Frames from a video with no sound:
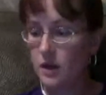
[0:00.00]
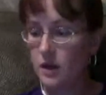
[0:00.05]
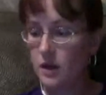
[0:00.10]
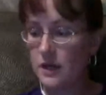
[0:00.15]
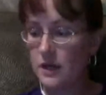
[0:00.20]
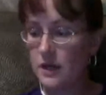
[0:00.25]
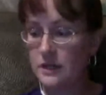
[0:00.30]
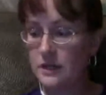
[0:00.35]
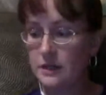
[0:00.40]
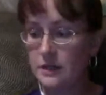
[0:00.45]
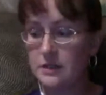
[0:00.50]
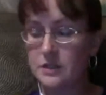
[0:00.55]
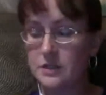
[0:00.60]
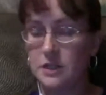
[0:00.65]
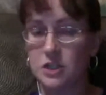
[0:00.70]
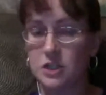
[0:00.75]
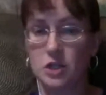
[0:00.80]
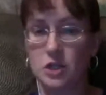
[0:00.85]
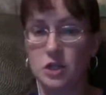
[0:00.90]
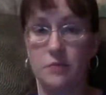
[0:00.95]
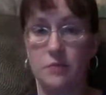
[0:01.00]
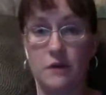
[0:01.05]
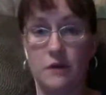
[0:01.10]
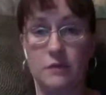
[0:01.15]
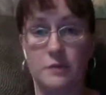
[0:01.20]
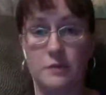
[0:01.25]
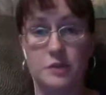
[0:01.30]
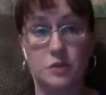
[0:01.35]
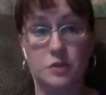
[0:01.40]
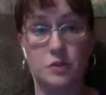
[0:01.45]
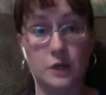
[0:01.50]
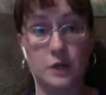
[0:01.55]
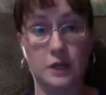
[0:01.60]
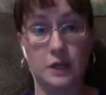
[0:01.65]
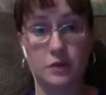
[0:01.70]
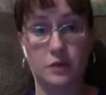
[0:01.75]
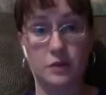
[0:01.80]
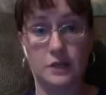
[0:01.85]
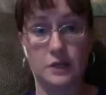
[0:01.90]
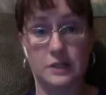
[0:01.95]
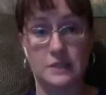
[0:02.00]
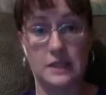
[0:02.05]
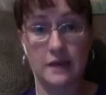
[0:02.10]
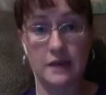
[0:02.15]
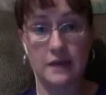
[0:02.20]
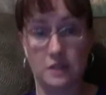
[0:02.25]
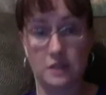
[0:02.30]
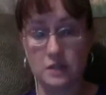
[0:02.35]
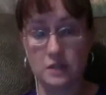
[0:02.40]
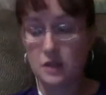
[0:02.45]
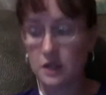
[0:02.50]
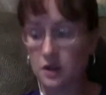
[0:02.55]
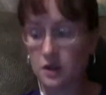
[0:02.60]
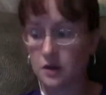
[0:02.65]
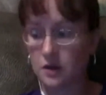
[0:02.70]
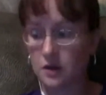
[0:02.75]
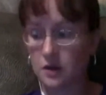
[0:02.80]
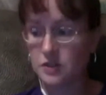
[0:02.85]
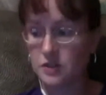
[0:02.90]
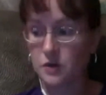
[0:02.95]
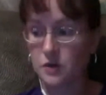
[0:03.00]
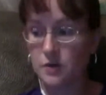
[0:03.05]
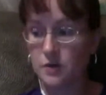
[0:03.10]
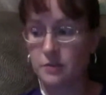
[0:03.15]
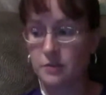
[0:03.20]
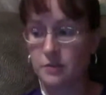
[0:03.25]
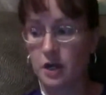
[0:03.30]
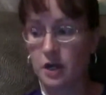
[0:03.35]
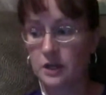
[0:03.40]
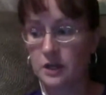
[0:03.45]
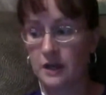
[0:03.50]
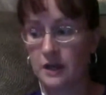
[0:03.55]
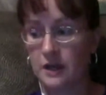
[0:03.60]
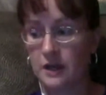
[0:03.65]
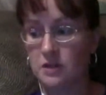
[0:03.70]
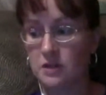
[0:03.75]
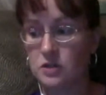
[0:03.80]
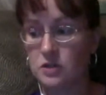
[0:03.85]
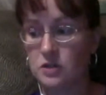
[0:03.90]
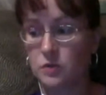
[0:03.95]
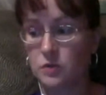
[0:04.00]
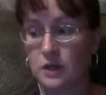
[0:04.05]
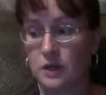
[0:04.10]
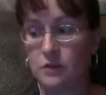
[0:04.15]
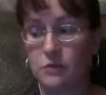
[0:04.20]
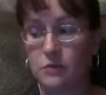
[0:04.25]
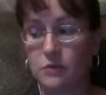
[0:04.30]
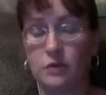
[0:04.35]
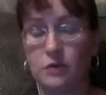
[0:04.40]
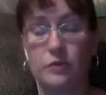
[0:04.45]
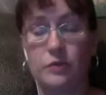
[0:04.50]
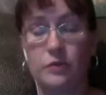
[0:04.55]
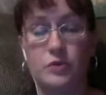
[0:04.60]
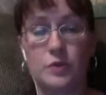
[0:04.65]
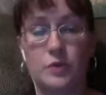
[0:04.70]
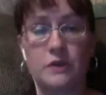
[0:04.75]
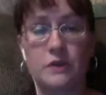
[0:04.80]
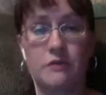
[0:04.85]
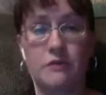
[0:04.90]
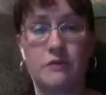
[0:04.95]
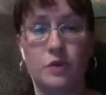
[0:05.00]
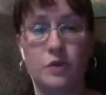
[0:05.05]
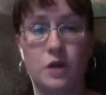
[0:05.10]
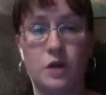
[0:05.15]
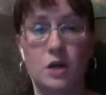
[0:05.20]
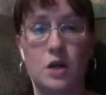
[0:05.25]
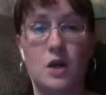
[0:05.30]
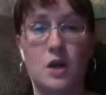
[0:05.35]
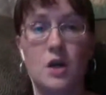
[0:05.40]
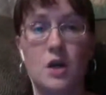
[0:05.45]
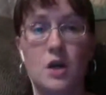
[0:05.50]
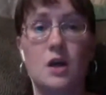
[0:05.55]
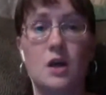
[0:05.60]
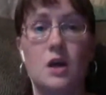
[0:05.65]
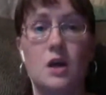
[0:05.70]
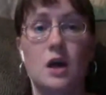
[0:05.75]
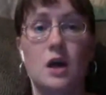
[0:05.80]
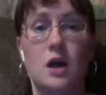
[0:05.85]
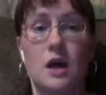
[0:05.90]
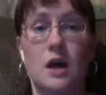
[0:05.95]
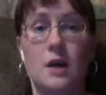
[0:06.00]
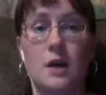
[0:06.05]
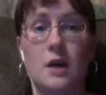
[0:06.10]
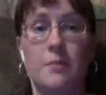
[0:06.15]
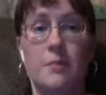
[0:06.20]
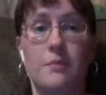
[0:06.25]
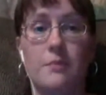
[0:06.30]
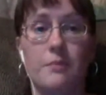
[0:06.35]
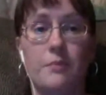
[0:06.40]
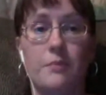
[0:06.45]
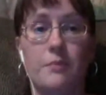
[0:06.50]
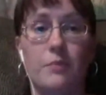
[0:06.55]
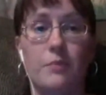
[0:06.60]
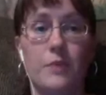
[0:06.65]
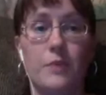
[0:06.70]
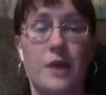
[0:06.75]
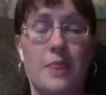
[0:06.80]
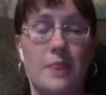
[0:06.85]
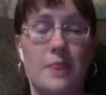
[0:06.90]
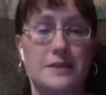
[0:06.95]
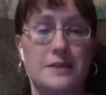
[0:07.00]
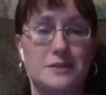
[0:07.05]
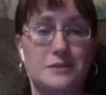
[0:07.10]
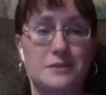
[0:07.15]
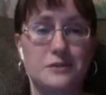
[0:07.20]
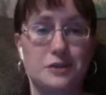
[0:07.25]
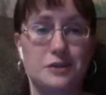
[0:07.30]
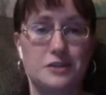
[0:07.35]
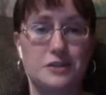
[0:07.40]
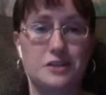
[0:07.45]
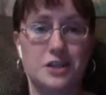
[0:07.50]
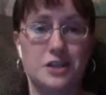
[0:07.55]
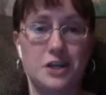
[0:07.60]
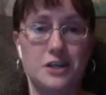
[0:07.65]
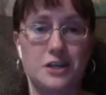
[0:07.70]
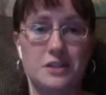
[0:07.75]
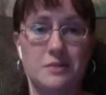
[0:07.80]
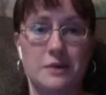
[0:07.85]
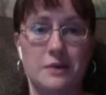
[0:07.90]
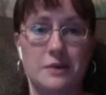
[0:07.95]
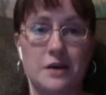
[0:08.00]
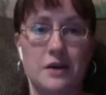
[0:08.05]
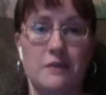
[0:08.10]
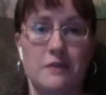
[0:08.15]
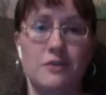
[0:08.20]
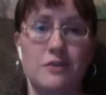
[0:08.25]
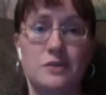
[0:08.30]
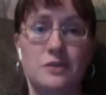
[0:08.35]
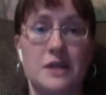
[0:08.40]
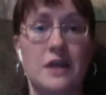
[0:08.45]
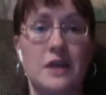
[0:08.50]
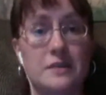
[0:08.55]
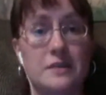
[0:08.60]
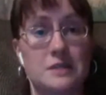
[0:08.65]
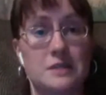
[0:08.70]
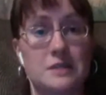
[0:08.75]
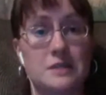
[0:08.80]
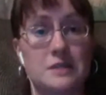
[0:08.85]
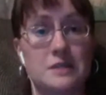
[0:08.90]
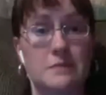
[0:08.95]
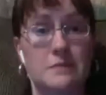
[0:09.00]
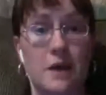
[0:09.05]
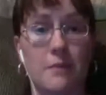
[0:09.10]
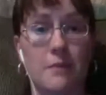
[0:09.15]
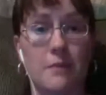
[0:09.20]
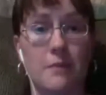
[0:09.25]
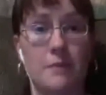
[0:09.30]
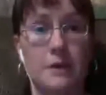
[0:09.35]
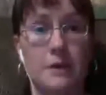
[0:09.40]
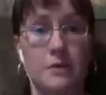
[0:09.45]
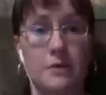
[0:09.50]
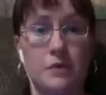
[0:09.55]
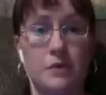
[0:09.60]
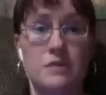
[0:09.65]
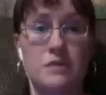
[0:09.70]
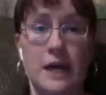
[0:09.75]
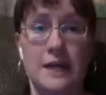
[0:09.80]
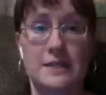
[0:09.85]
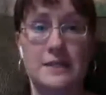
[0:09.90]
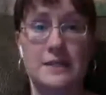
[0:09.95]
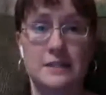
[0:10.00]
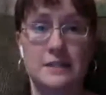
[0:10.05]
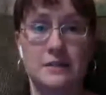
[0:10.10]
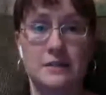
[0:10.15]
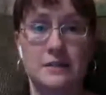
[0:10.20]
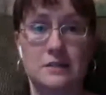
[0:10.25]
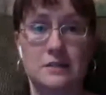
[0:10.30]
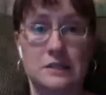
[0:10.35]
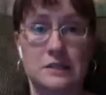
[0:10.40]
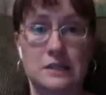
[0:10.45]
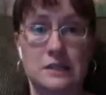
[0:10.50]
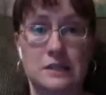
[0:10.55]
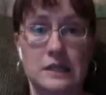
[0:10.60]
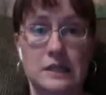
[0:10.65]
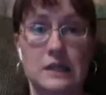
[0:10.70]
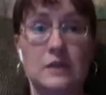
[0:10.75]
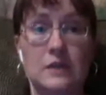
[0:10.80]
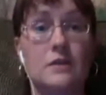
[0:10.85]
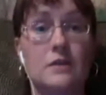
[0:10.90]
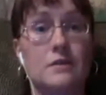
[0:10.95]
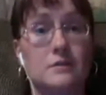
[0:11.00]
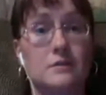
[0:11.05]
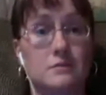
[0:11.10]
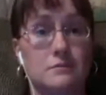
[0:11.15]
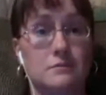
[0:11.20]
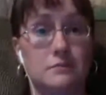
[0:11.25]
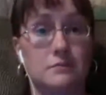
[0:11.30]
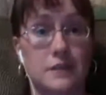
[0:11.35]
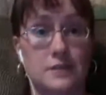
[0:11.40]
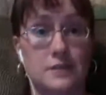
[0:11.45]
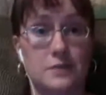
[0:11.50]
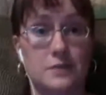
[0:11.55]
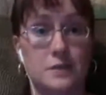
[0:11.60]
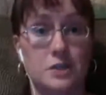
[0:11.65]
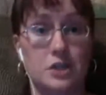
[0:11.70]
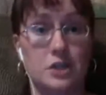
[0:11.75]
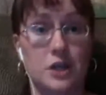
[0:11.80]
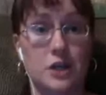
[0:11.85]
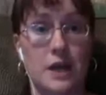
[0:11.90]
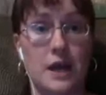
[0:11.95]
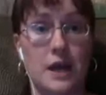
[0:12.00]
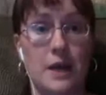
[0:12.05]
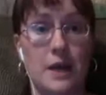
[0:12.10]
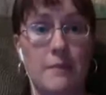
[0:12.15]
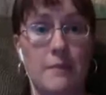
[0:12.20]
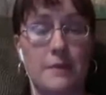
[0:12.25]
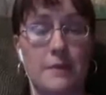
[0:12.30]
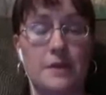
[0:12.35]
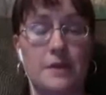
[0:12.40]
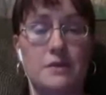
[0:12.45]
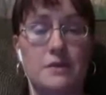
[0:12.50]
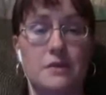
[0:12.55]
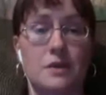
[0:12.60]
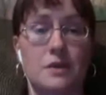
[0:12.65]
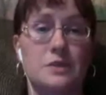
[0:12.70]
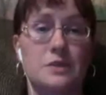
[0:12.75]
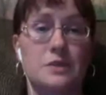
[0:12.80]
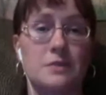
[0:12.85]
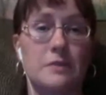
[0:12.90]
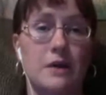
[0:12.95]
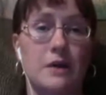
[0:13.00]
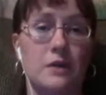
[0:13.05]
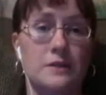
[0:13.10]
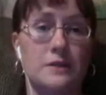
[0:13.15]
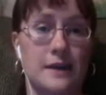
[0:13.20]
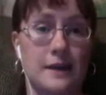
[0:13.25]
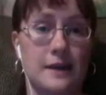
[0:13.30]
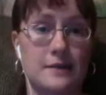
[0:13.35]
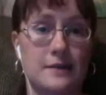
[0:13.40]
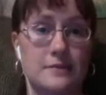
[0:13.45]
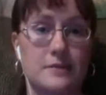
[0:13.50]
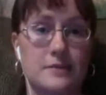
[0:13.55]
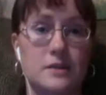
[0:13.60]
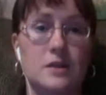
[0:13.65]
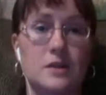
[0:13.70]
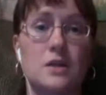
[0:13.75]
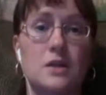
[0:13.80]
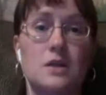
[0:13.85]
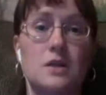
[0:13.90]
And he touched on Proverbs 23:7 and also on Mark 11:23 through 24. And that's the verse that talks about, if you say to this mountain, be removed and cast into the sea, that's what's going to happen. It was about intent.